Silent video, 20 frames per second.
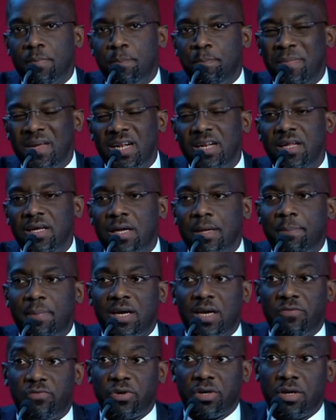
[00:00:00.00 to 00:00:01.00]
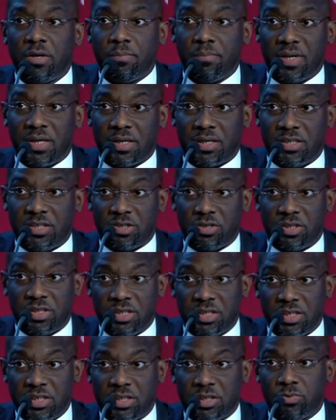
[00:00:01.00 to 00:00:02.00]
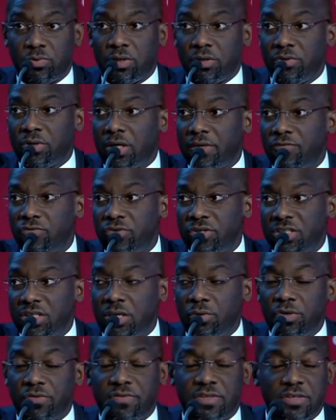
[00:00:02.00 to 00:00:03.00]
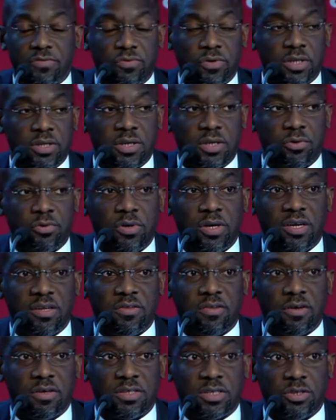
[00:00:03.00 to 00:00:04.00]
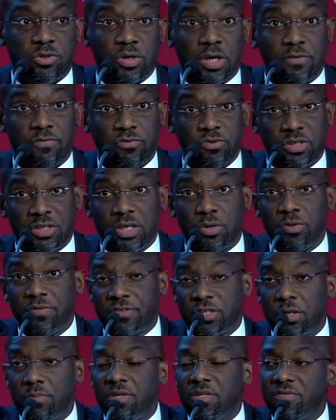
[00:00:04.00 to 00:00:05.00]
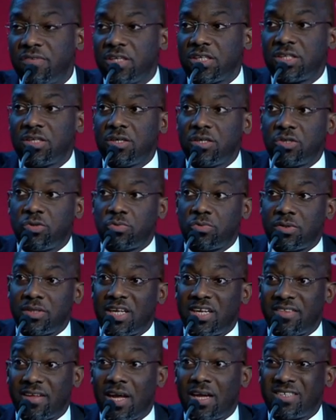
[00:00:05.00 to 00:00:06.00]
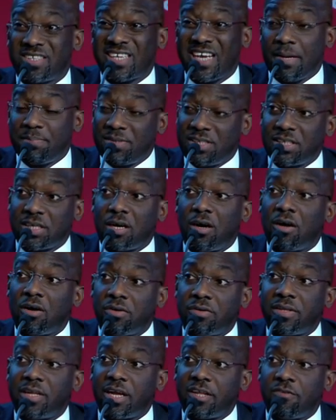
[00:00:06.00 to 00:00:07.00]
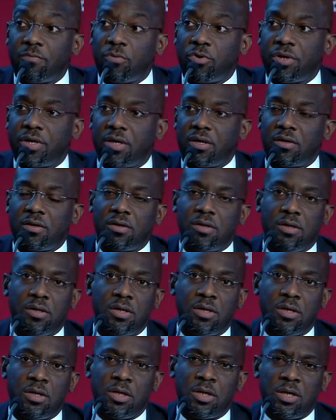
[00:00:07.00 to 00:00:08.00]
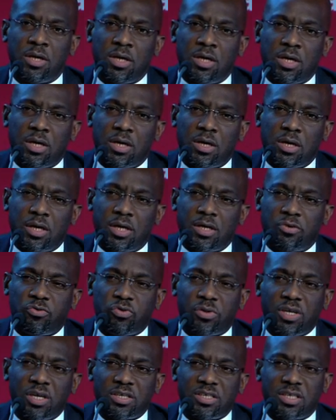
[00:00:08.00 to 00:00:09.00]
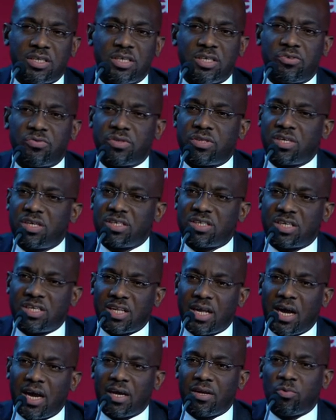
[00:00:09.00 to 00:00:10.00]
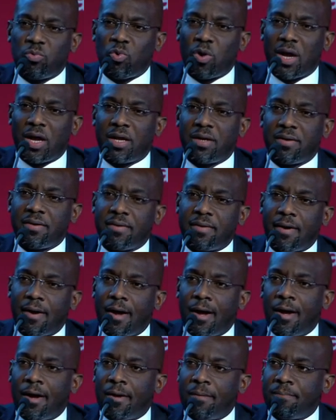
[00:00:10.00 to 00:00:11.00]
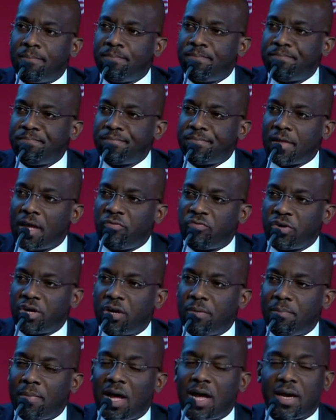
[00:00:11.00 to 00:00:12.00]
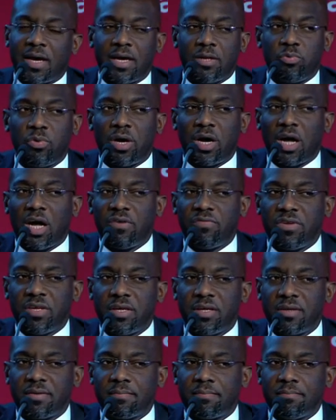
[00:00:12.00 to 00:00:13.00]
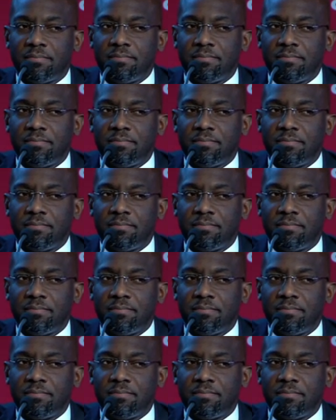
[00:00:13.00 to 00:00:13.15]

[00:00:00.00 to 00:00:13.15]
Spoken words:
Building a Pan-African bank is not an easy one. You have to deal with different regulators, and you have to deal with some investors that are skeptical on that model. In 2008-2009, when African markets were having